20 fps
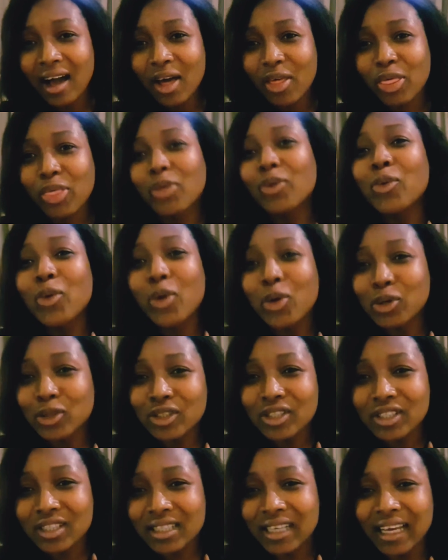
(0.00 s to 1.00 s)

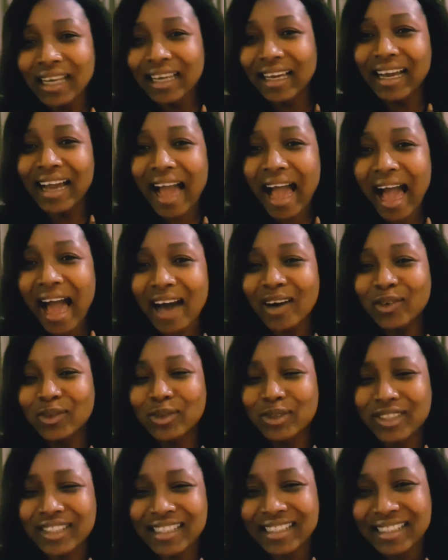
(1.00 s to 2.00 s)
throats out.
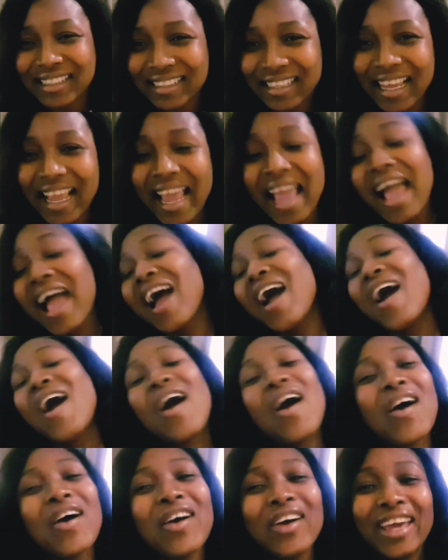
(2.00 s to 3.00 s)

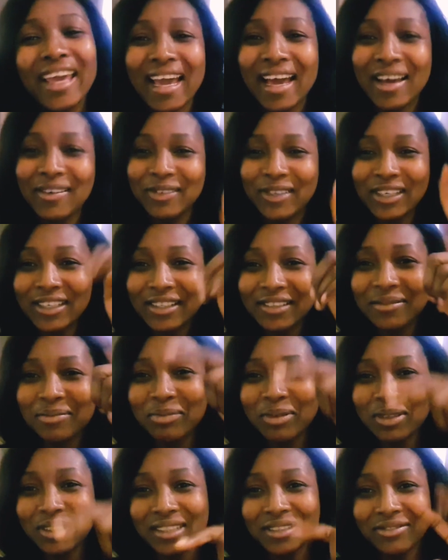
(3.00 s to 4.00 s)
Okay, I'm gonna
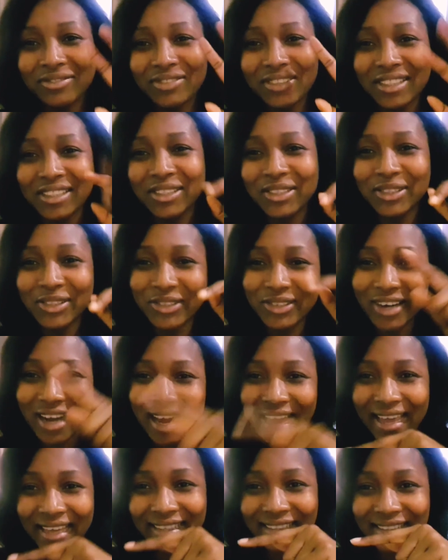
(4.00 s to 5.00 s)
put the video
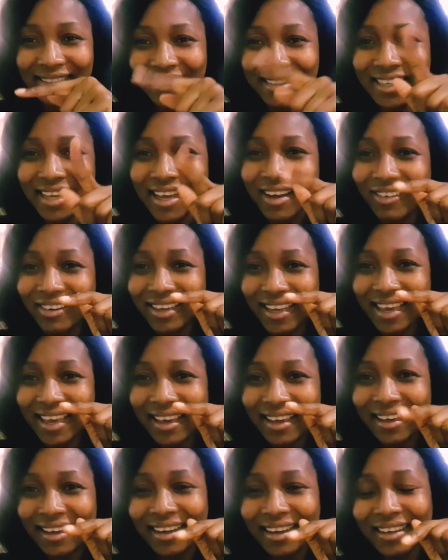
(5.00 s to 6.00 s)
right down
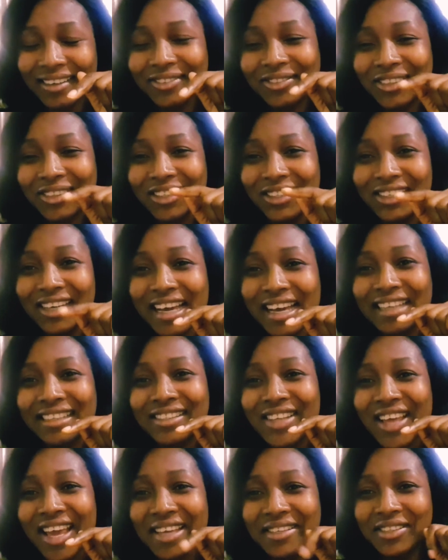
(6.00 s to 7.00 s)
here for you guys
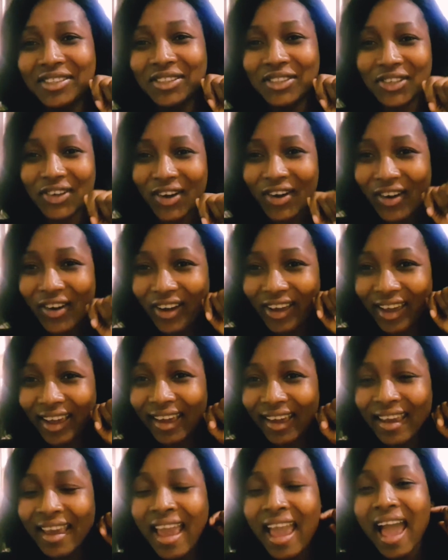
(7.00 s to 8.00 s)
to
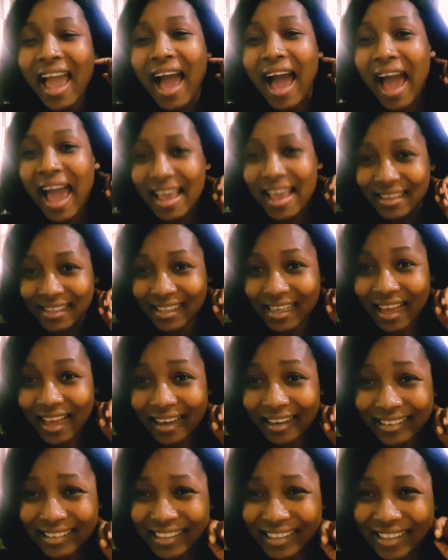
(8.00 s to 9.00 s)
enjoy. I
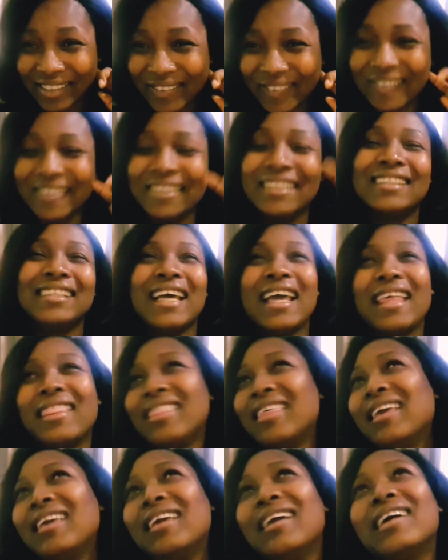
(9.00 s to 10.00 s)
sang, it was I
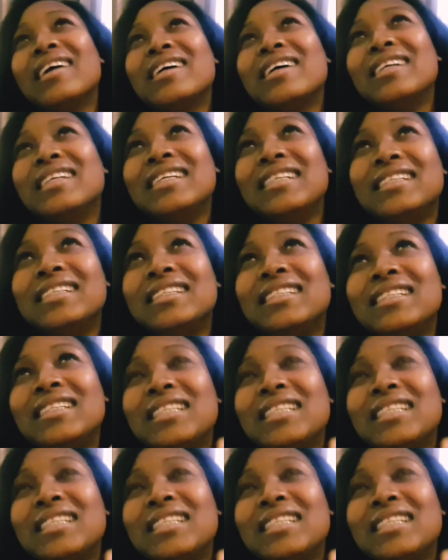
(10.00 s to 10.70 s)
think early